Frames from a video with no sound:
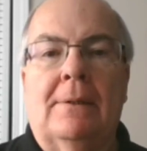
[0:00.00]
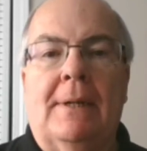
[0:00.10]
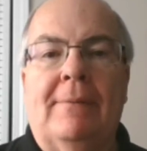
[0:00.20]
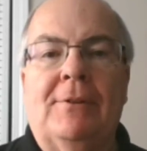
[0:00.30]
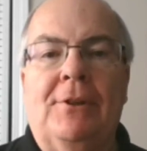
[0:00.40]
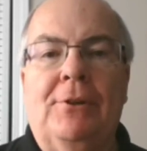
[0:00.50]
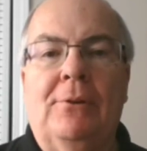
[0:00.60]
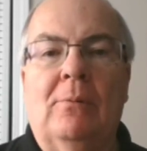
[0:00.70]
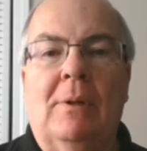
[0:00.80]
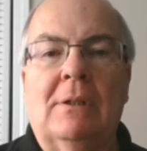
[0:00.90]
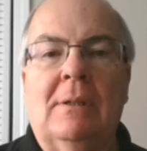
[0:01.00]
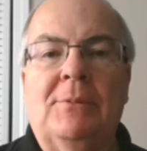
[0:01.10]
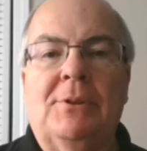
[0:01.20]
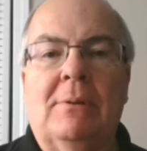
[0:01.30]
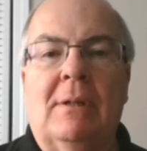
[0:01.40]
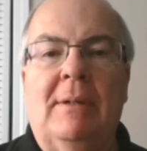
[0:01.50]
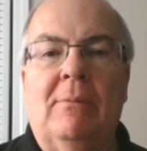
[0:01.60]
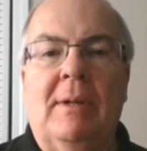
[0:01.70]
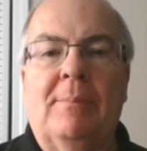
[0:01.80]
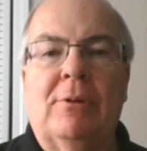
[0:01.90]
Good afternoon. Welcome to our
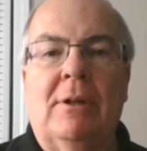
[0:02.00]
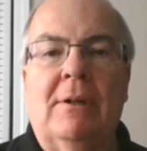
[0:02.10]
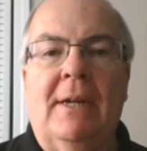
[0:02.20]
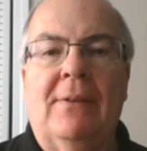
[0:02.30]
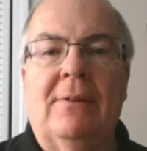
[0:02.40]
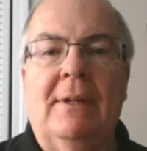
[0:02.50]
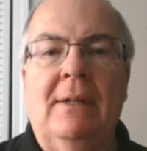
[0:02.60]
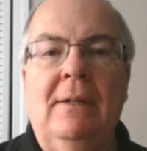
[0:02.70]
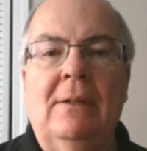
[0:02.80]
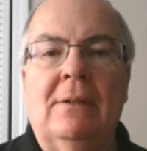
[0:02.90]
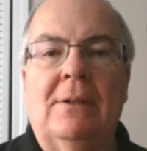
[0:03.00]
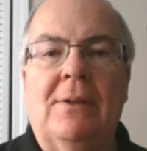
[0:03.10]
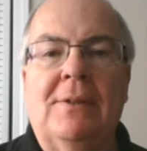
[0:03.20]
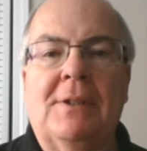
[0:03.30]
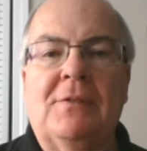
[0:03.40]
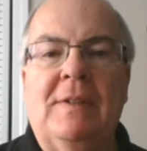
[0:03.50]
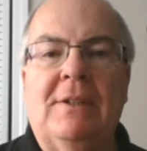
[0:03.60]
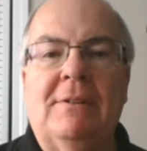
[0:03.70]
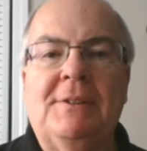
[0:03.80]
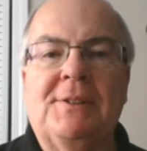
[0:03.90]
midweek prayer gathering on this
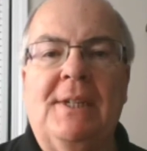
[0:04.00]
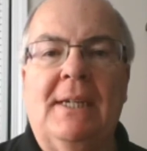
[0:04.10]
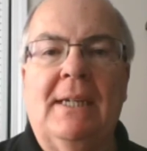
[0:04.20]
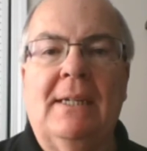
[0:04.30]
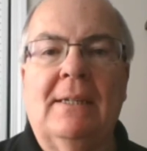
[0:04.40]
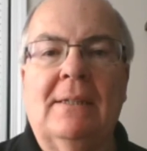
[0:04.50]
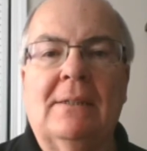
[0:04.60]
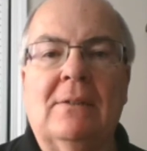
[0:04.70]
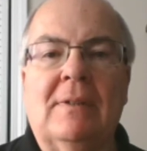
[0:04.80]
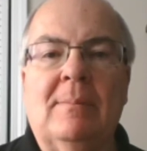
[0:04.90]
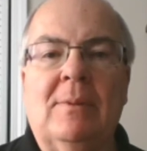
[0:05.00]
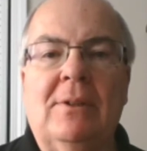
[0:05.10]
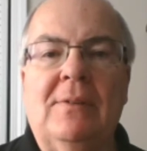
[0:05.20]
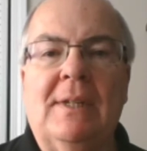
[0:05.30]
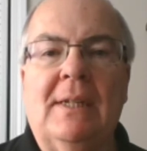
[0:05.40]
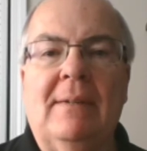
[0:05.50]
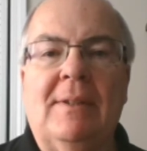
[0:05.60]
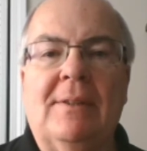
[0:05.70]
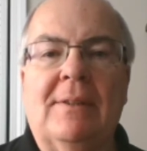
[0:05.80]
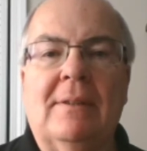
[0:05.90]
Veterans Day, November the
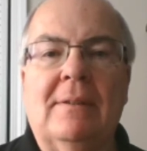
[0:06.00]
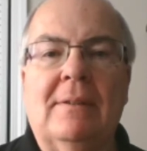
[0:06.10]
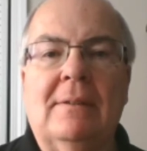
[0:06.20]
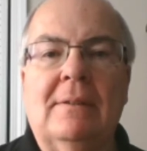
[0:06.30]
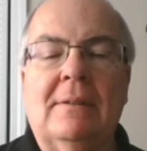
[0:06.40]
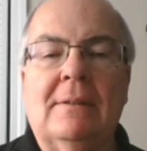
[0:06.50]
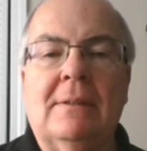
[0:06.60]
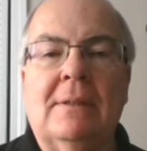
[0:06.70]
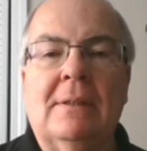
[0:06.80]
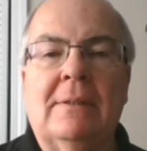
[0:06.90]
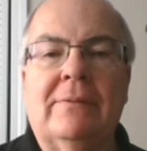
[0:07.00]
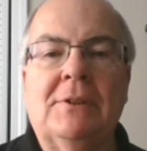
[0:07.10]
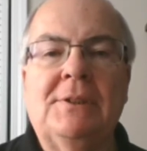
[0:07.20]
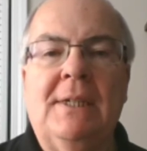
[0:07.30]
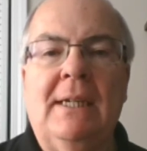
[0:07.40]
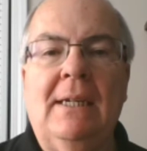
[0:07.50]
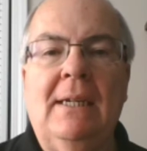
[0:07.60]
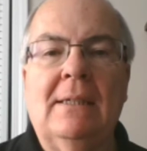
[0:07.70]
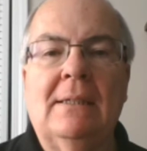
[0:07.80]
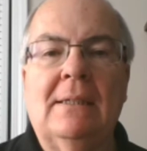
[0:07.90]
11th. First
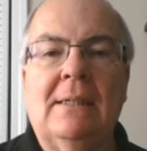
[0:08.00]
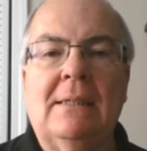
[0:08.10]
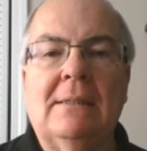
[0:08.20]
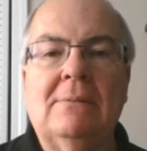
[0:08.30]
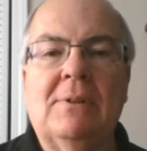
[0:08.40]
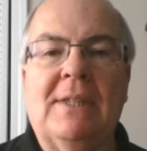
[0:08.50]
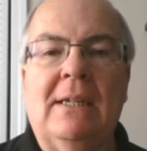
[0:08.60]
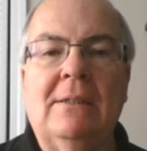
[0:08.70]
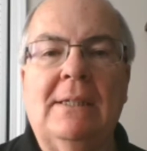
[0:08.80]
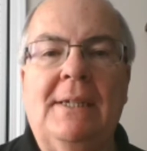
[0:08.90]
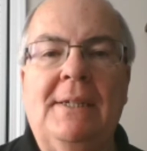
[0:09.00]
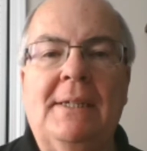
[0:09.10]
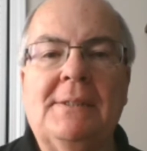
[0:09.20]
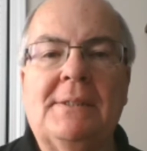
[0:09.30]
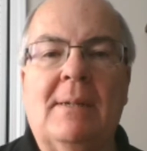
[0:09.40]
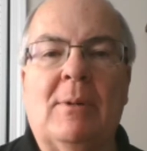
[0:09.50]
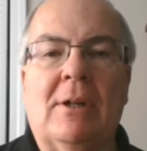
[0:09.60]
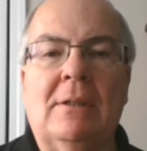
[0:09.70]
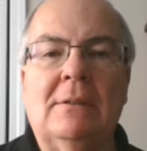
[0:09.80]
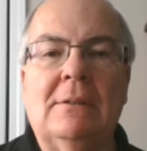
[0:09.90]
day without Indian summer.